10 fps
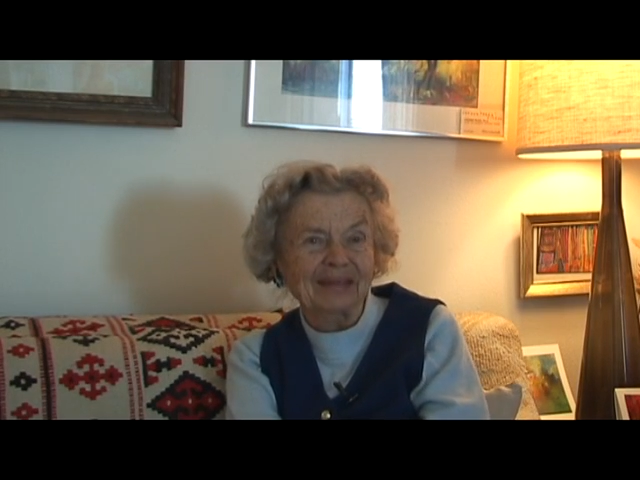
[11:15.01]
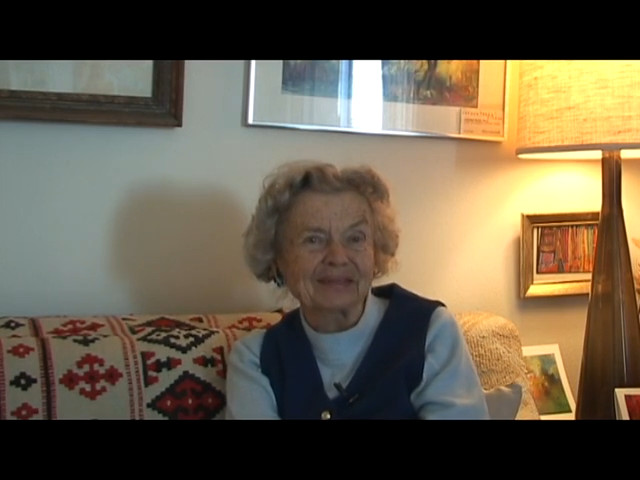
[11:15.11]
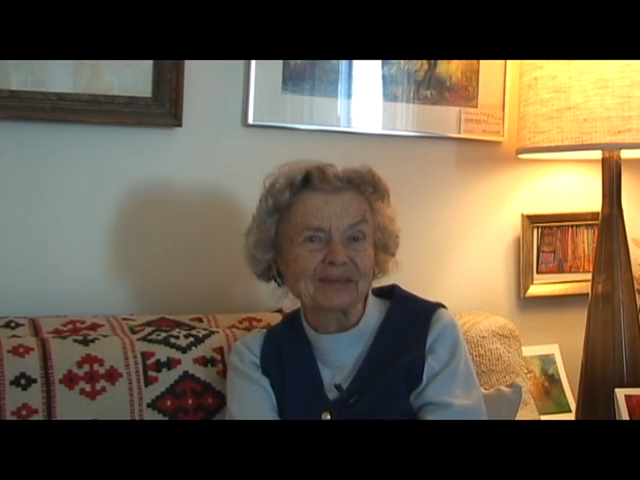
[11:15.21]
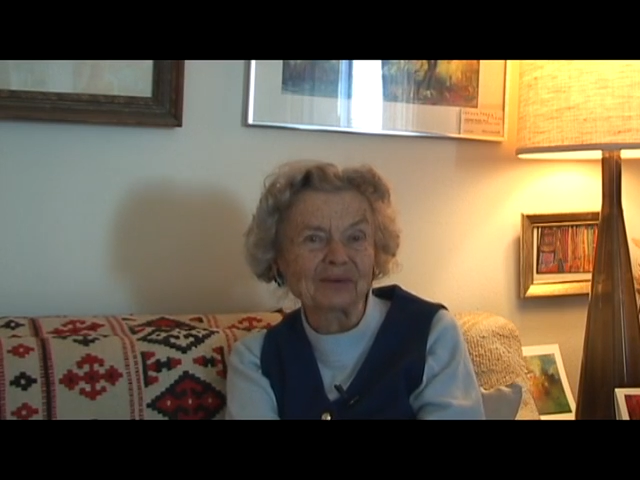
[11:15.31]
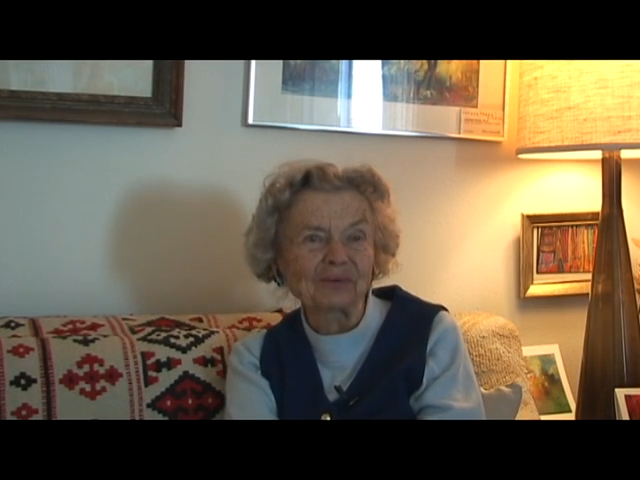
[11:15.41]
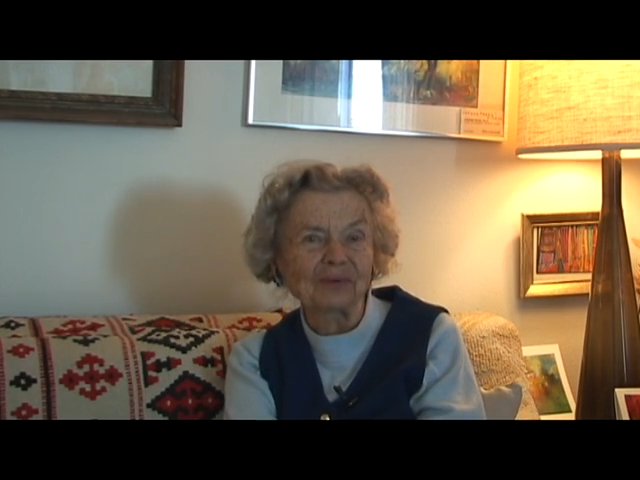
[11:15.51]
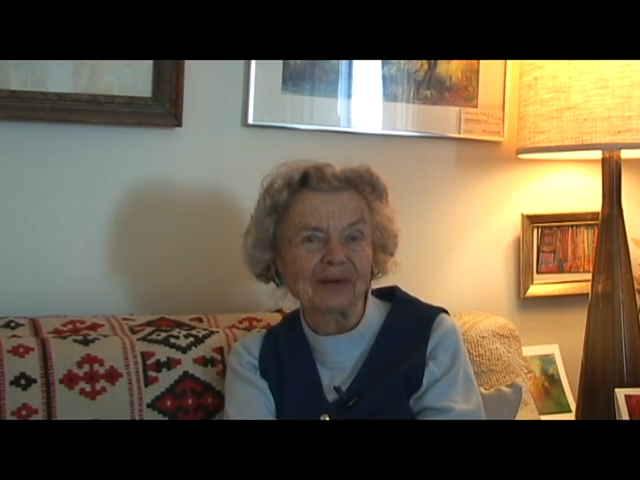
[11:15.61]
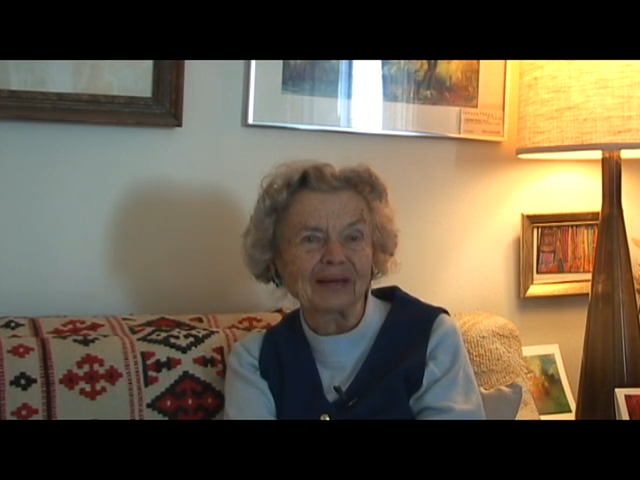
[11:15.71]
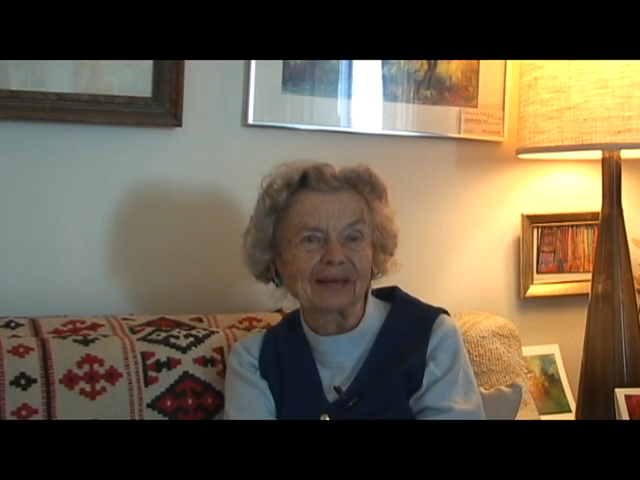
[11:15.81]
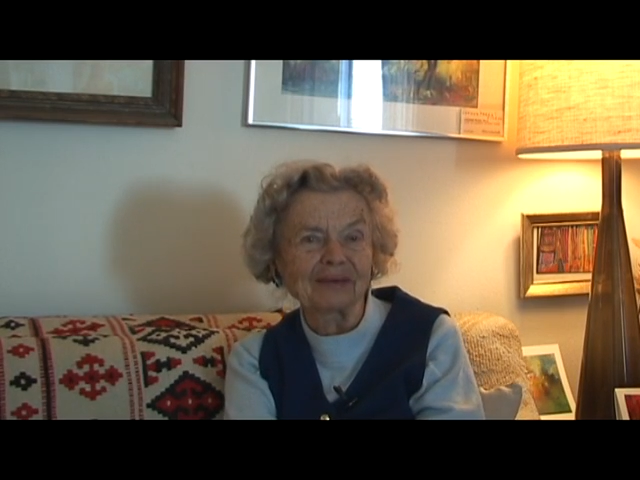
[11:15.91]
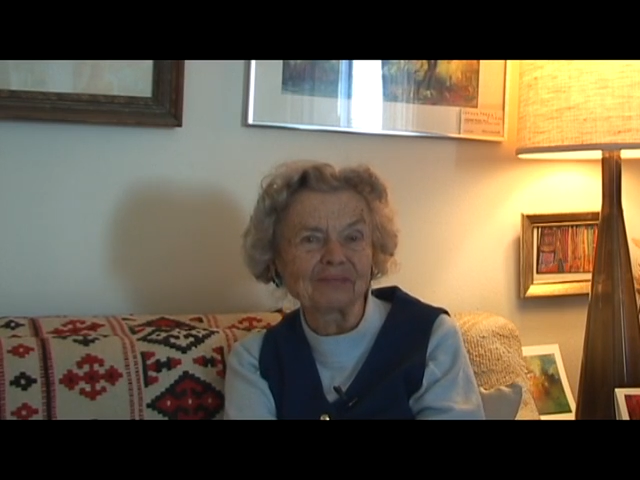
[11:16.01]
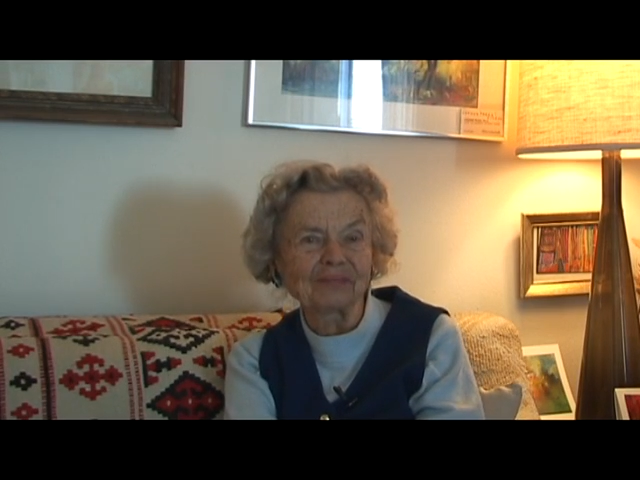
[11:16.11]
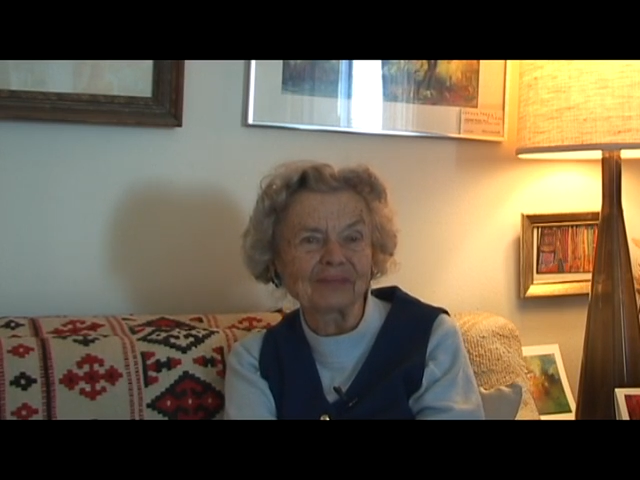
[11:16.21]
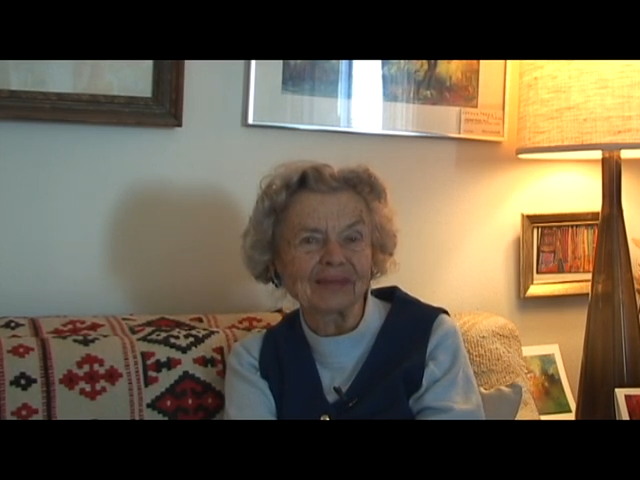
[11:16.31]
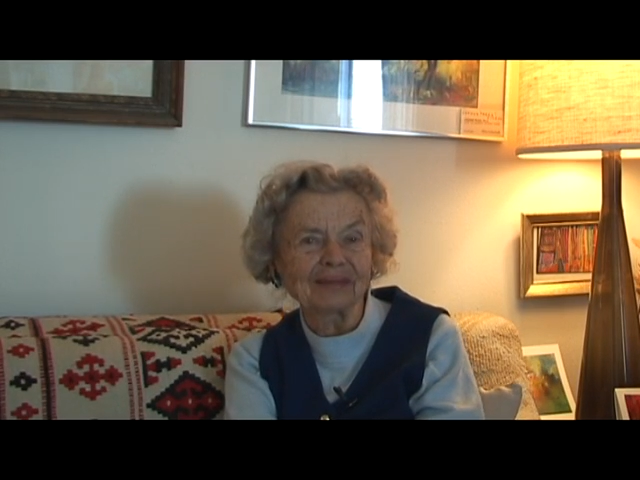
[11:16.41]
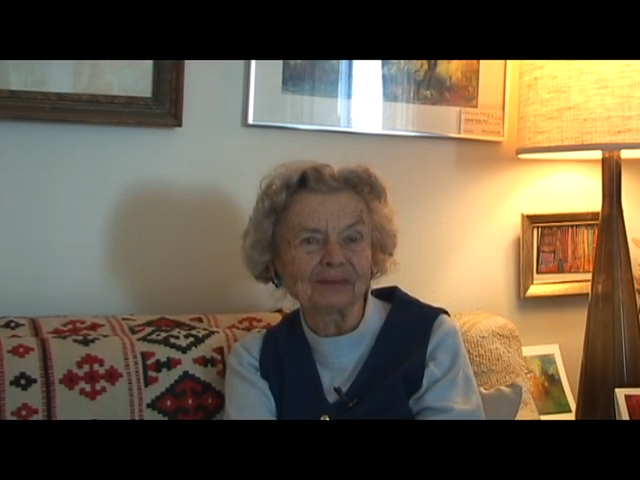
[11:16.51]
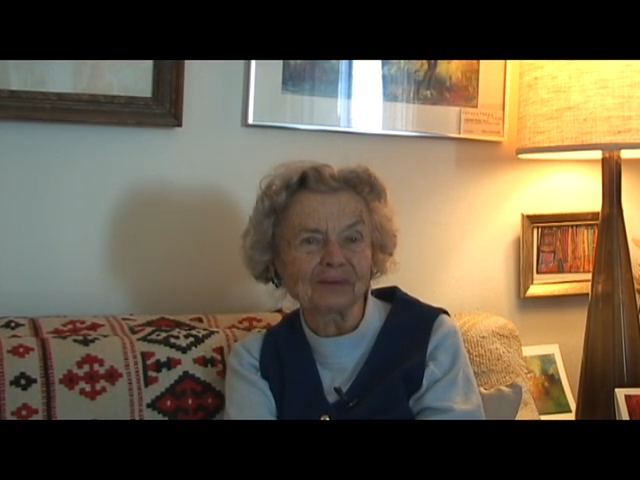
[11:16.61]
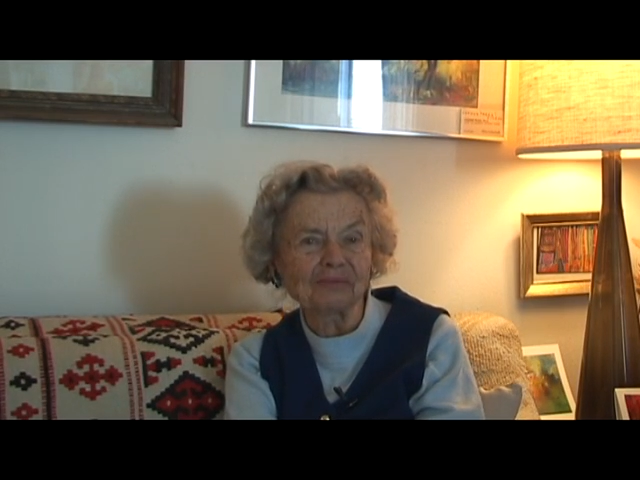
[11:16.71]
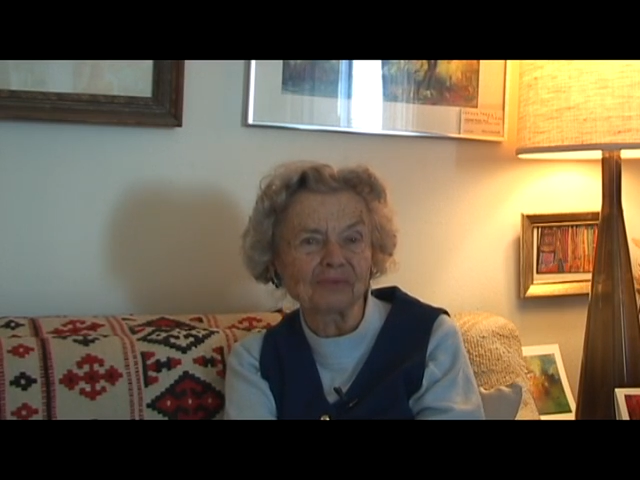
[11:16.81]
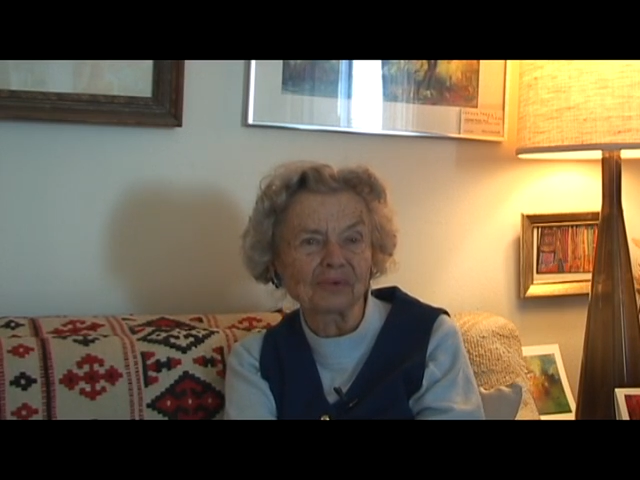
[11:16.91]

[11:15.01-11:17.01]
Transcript: and so I'm looking